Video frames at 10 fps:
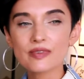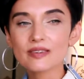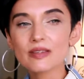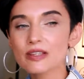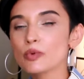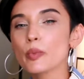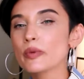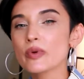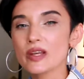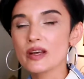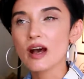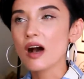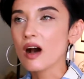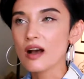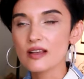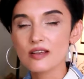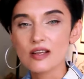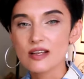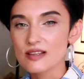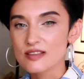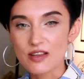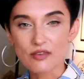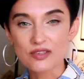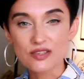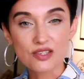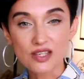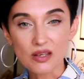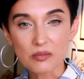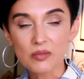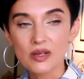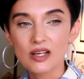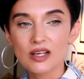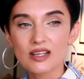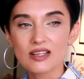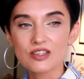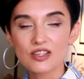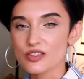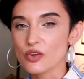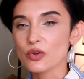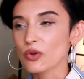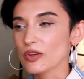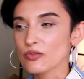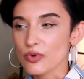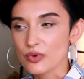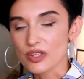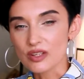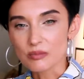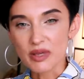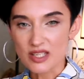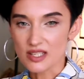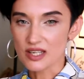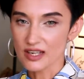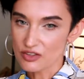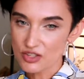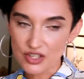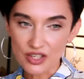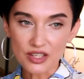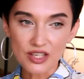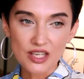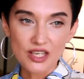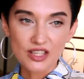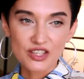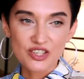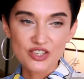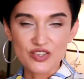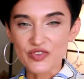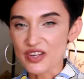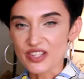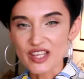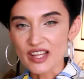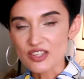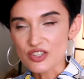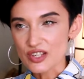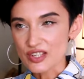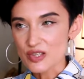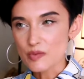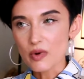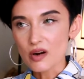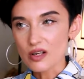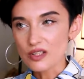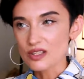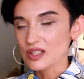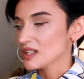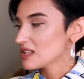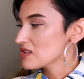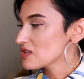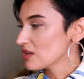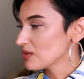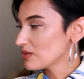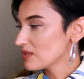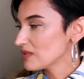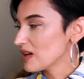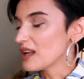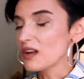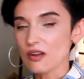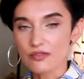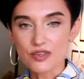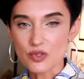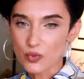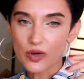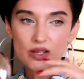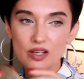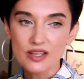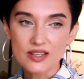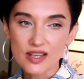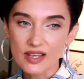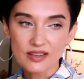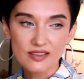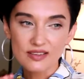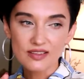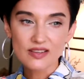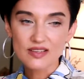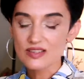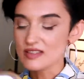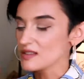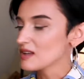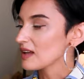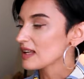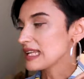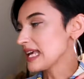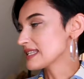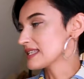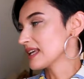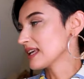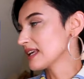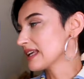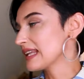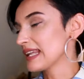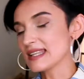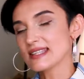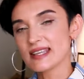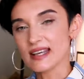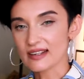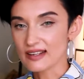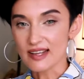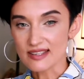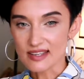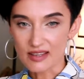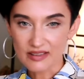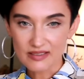The woman with a high self-esteem, she's not looking for the men's attention. She's very intelligent and smart. So I love this one. I think this is a classy and classic